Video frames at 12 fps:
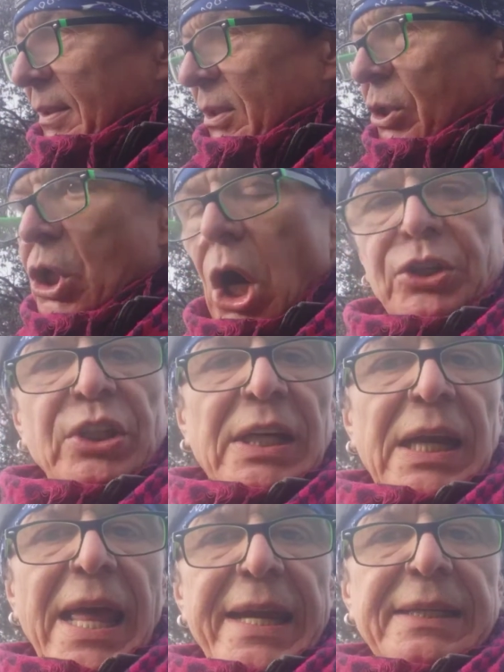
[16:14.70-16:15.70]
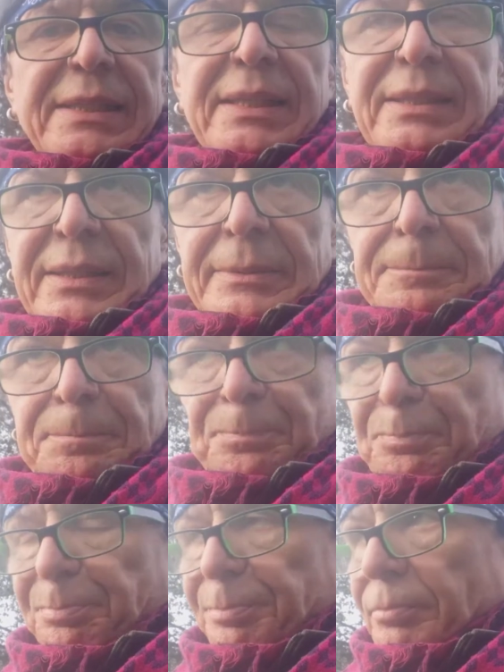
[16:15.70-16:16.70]
not elected,
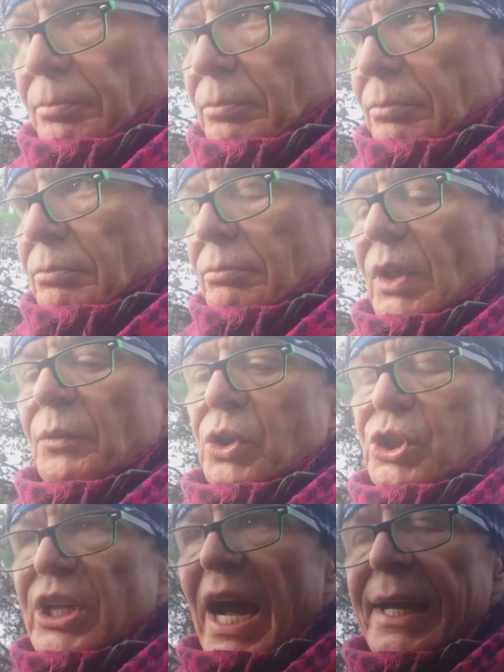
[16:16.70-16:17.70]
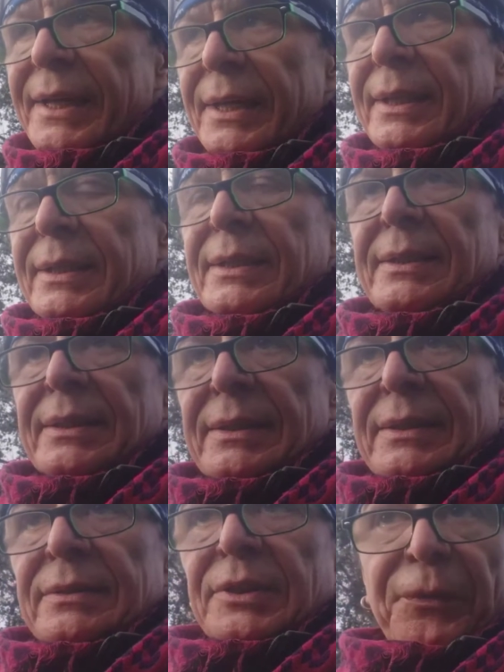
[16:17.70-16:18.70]
was signing
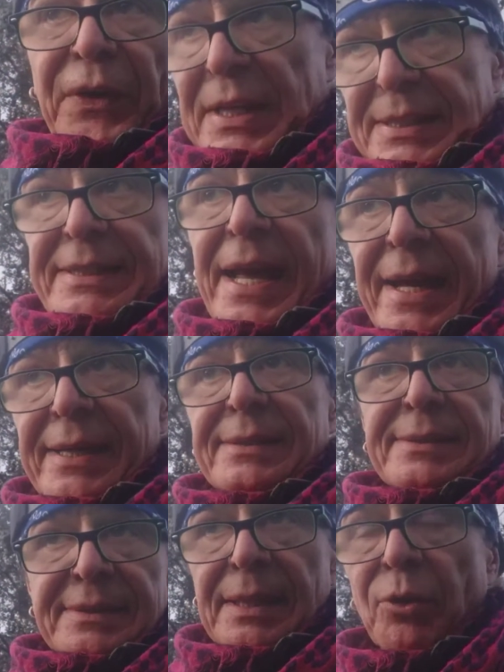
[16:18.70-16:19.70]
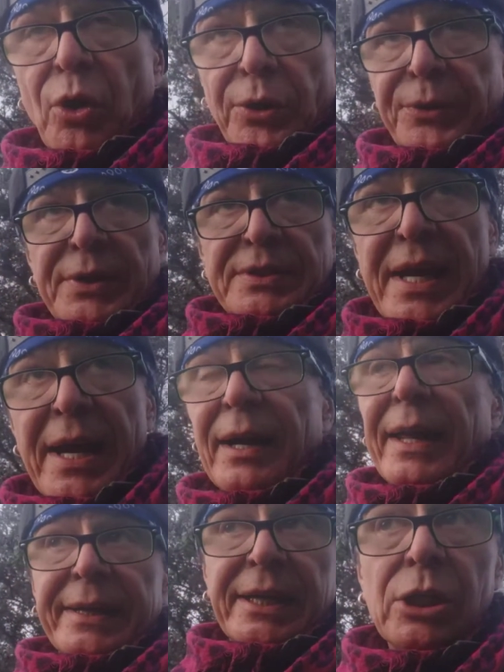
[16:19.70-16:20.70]
the first day some orders there,
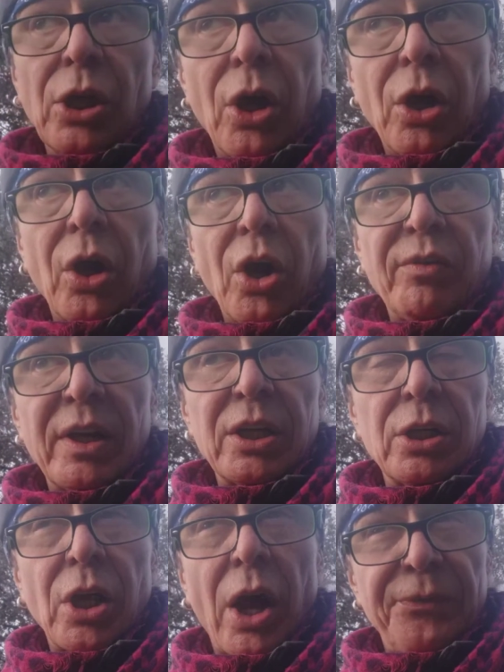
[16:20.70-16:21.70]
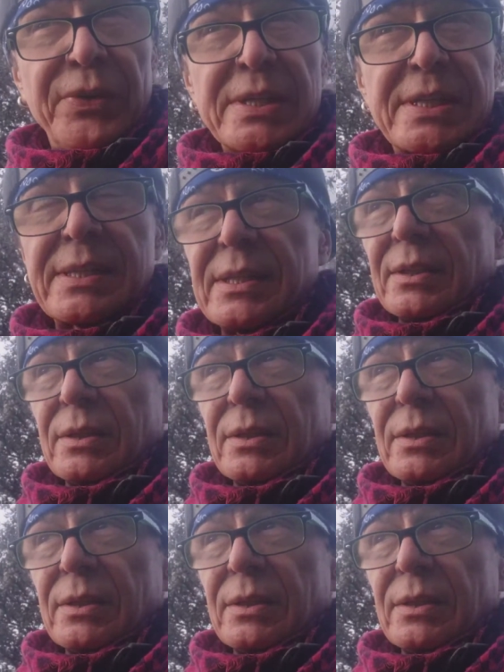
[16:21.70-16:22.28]
like in Oval Office.